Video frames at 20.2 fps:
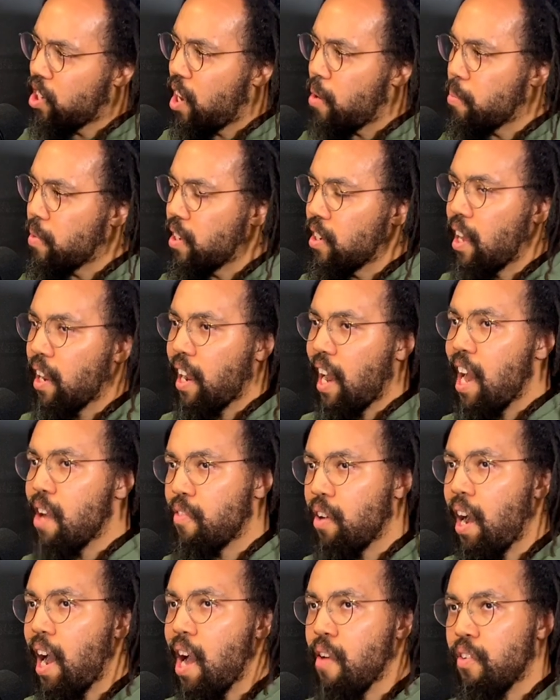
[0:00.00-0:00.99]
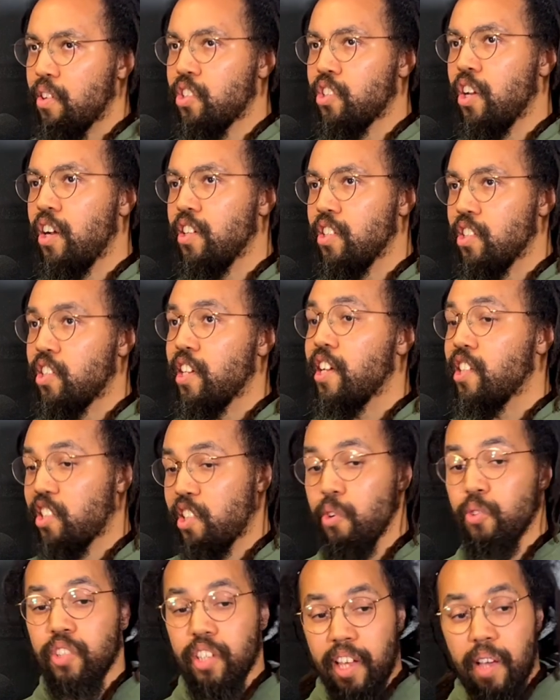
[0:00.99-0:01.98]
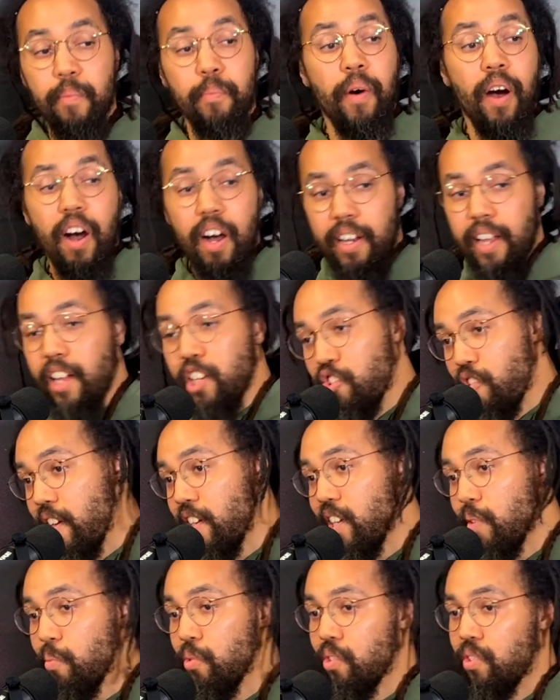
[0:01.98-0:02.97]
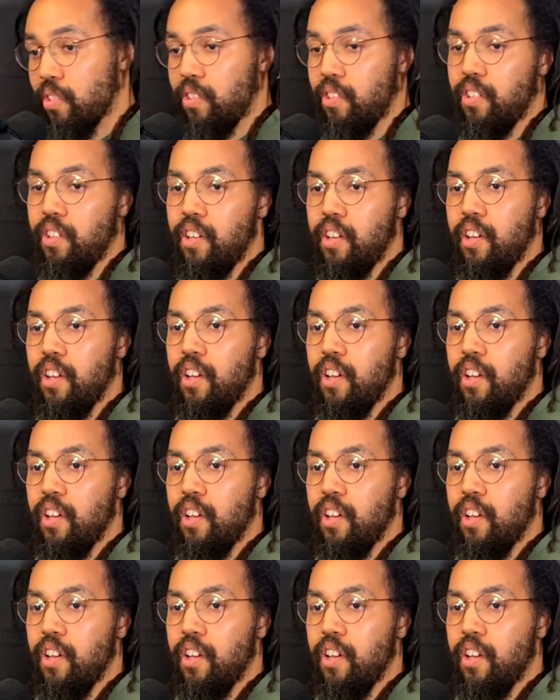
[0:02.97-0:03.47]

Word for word: Do you know what I mean? Like I have a certain set of skills. Again, part of that training was